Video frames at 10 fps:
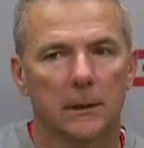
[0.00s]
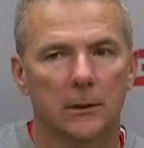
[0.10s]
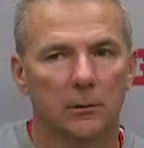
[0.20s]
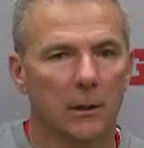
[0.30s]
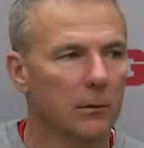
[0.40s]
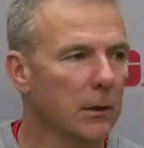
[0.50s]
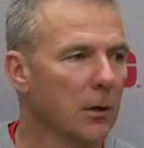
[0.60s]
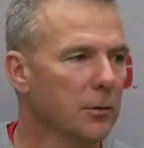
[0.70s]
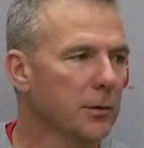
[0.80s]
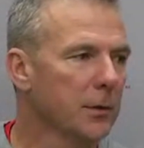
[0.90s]
I do love our
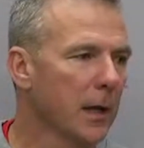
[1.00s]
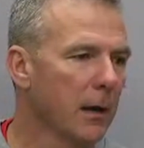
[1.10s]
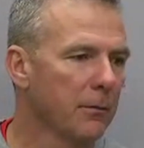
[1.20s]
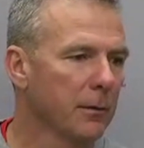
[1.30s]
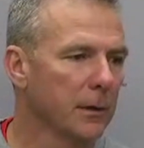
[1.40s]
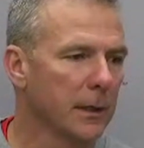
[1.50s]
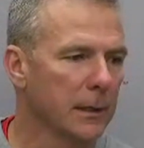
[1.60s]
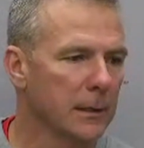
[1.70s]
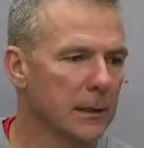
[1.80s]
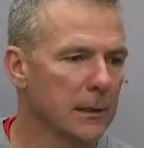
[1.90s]
coaching staff,
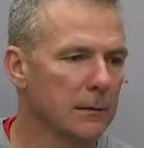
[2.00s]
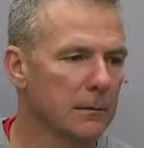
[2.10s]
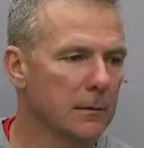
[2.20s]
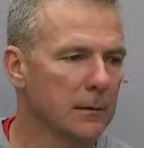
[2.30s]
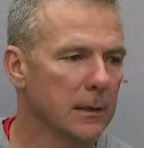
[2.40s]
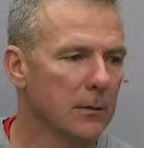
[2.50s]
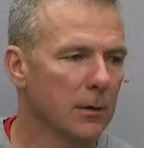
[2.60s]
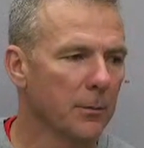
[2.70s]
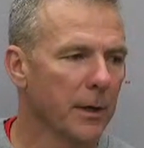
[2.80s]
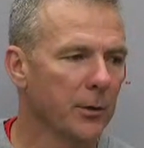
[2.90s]
and I
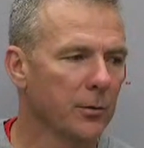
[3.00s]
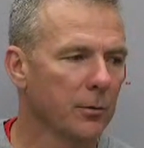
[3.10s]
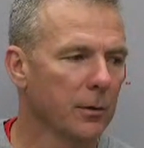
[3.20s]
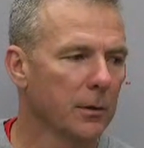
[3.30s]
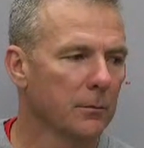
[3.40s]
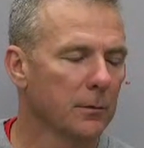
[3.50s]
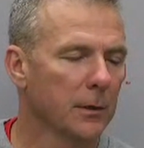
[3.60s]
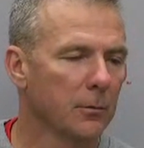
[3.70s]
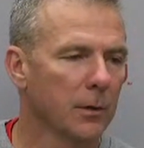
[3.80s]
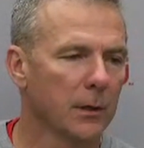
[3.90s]
want to make sure, you
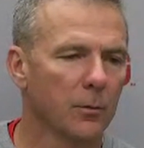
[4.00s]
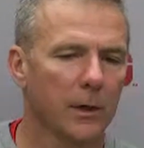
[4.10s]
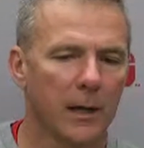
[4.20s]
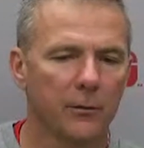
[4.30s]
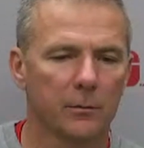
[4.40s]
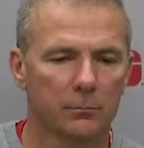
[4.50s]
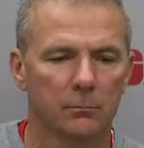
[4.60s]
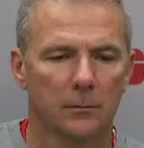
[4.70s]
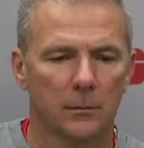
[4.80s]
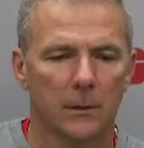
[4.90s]
know, we're gonna have a
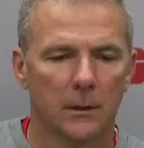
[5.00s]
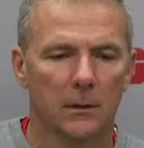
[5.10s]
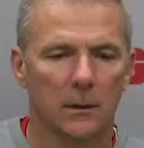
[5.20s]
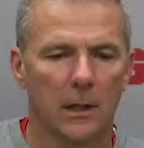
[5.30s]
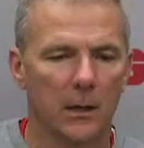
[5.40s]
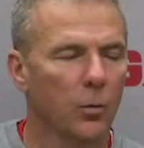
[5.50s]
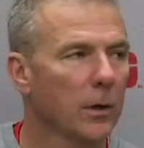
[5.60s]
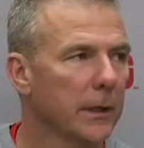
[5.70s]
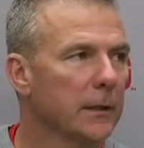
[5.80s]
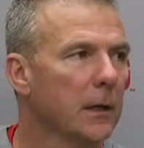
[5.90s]
lot of
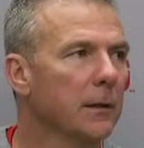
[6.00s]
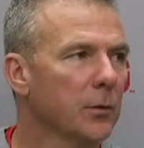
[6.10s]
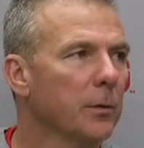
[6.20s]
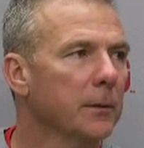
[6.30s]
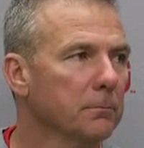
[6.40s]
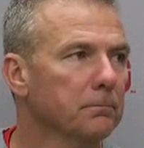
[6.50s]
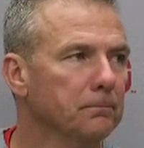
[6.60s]
work get done this week.